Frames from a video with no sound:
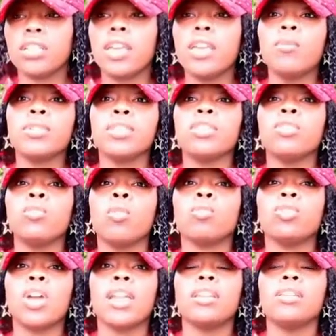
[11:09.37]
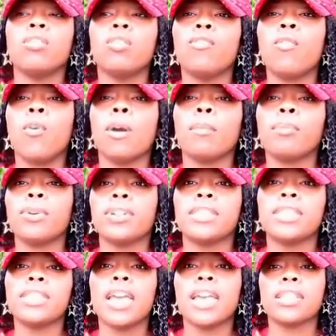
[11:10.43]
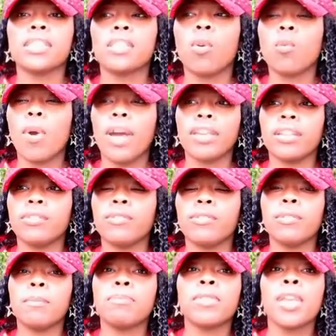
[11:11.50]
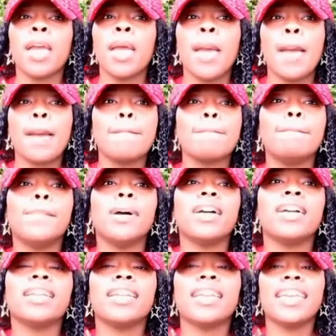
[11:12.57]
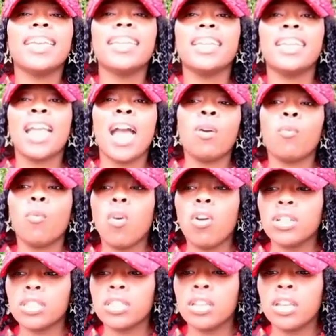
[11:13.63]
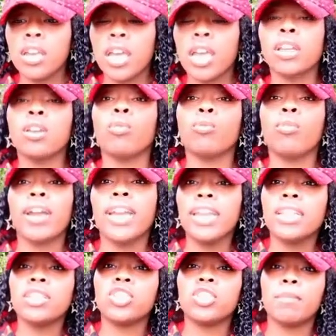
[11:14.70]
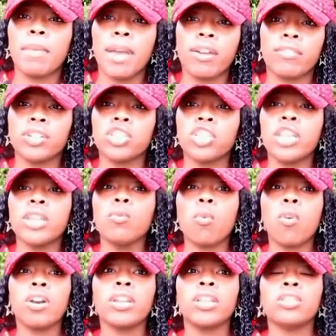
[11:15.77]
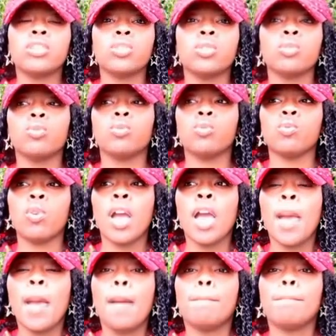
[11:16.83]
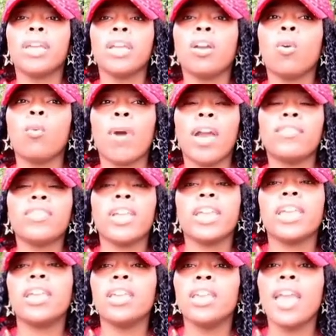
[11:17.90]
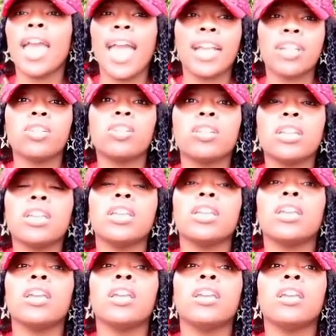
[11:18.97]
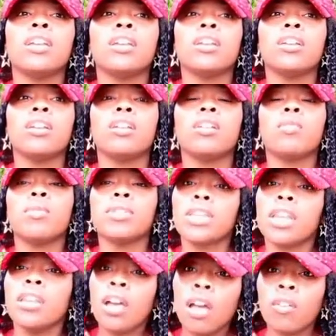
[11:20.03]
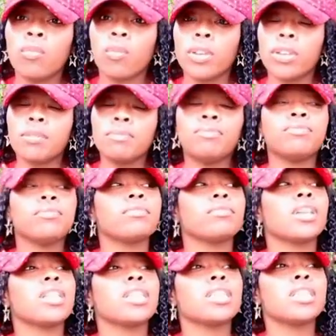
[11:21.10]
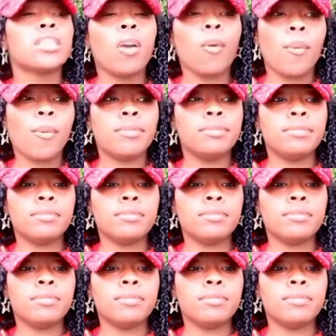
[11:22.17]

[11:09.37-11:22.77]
he was you know trying to look for a princess a wife but he did not want an arranged marriage he wanted to pick a wife that he actually was in love with. So